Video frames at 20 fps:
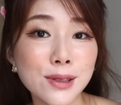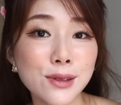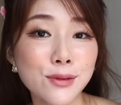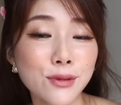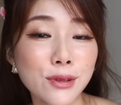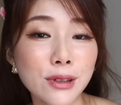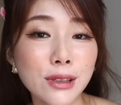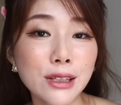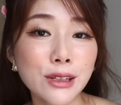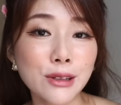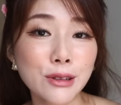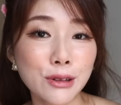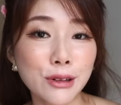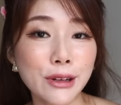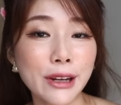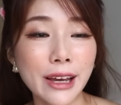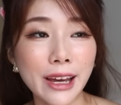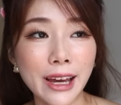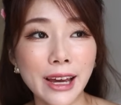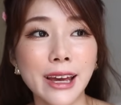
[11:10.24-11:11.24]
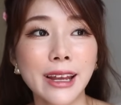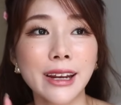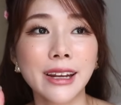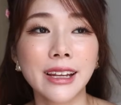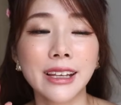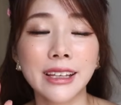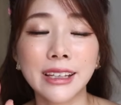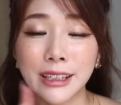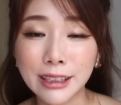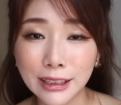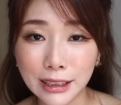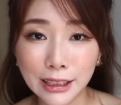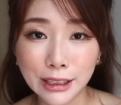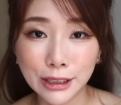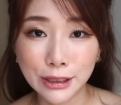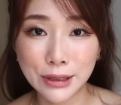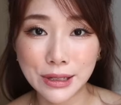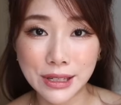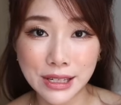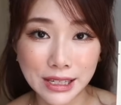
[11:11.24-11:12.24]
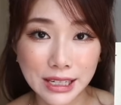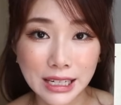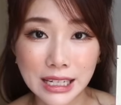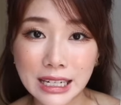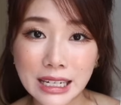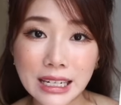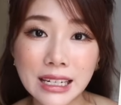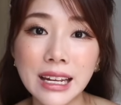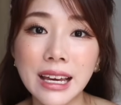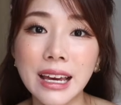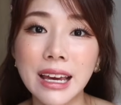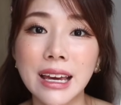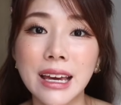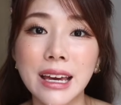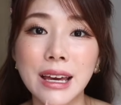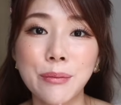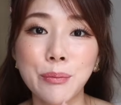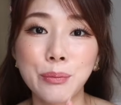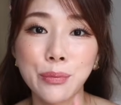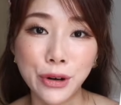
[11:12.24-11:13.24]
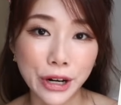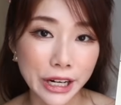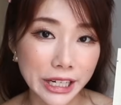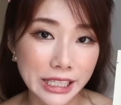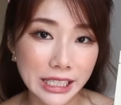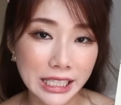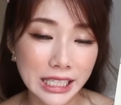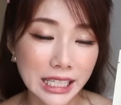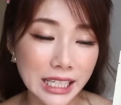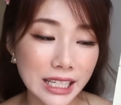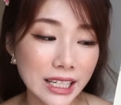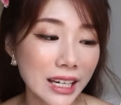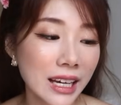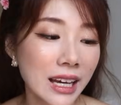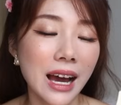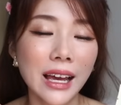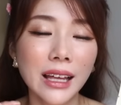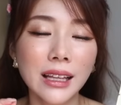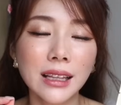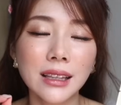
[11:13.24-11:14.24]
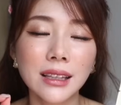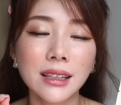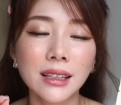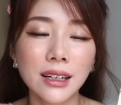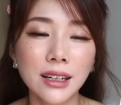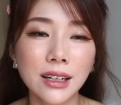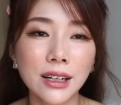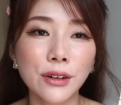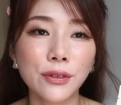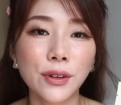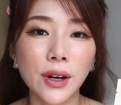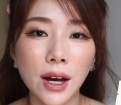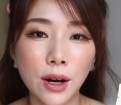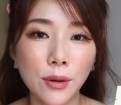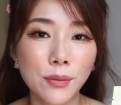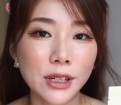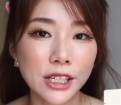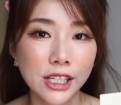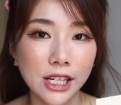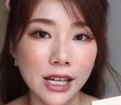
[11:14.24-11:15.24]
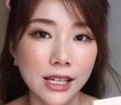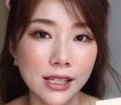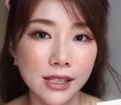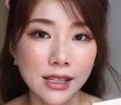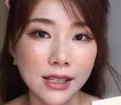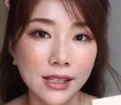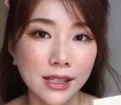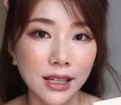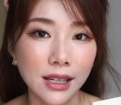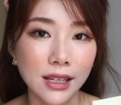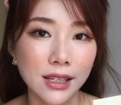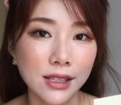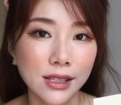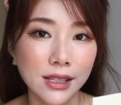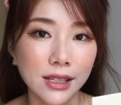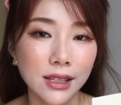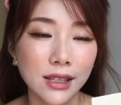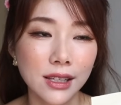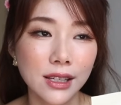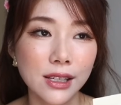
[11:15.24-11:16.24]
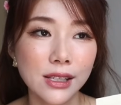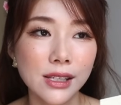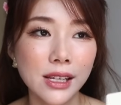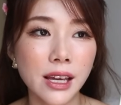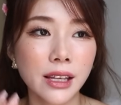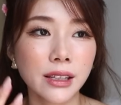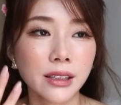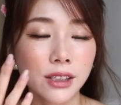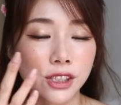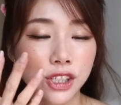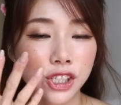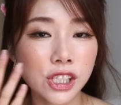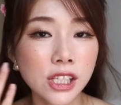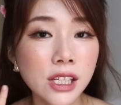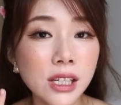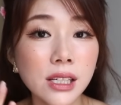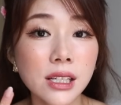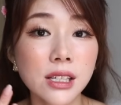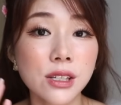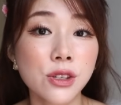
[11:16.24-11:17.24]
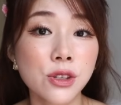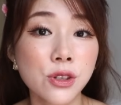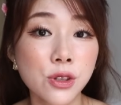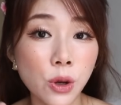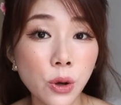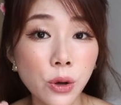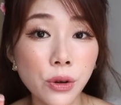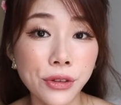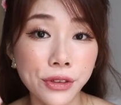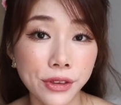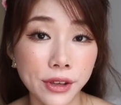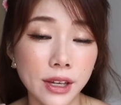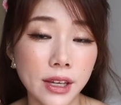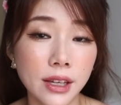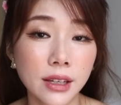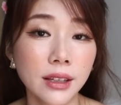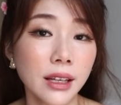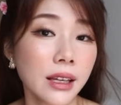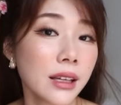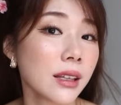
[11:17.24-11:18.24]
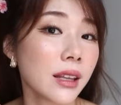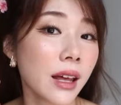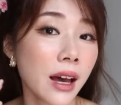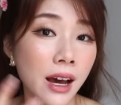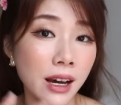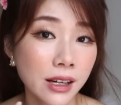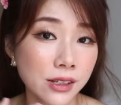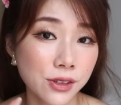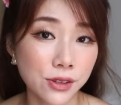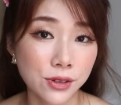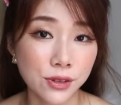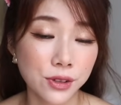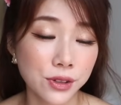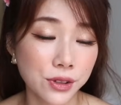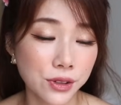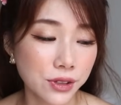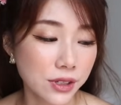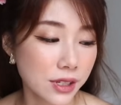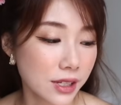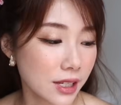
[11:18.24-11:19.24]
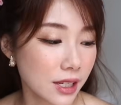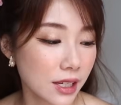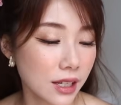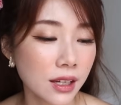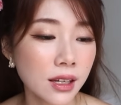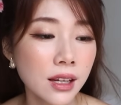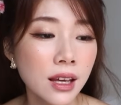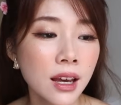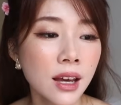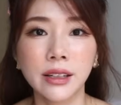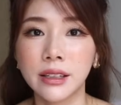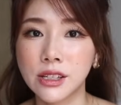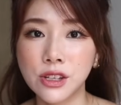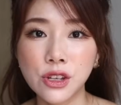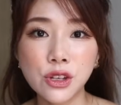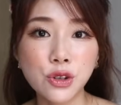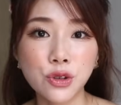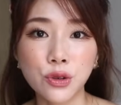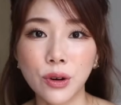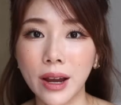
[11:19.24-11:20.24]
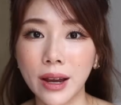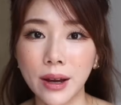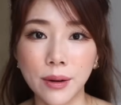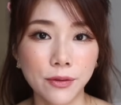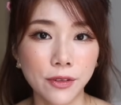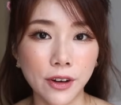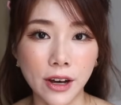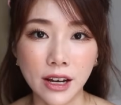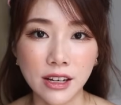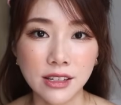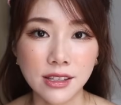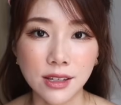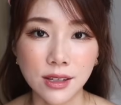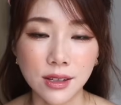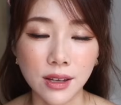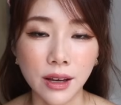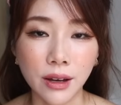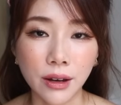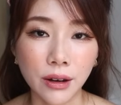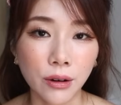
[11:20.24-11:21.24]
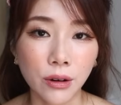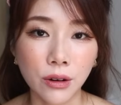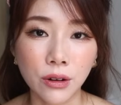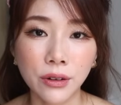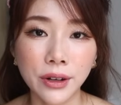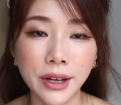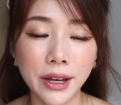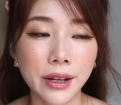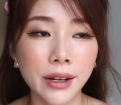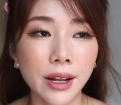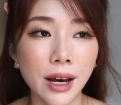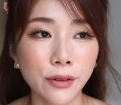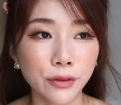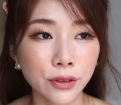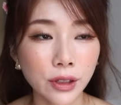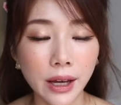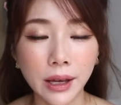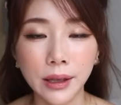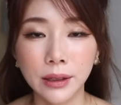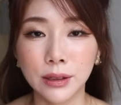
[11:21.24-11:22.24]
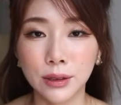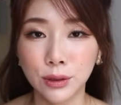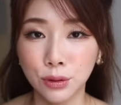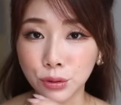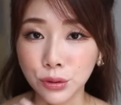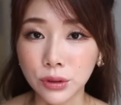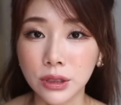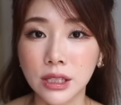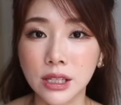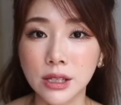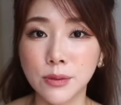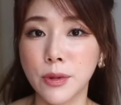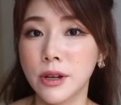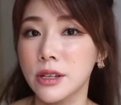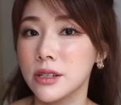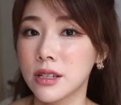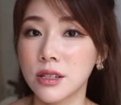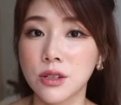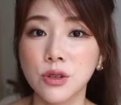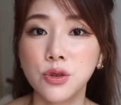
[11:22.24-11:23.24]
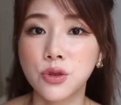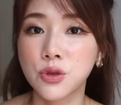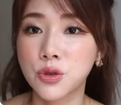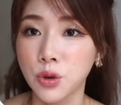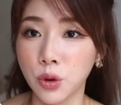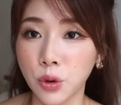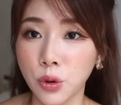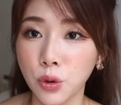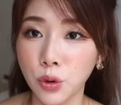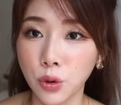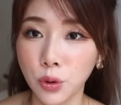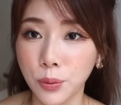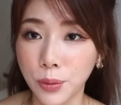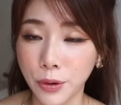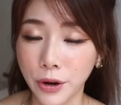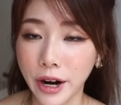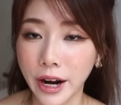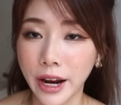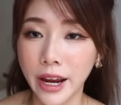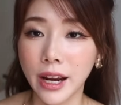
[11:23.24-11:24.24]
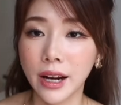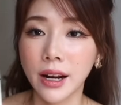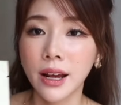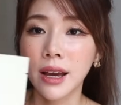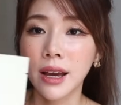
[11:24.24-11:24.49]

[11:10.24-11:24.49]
is really good at healing your skin and brightening. I love how much essence there is in this, and the sheet is so thin that it hugs onto your skin. It doesn't dry up fast at all, and after I do this, my skin is so bright.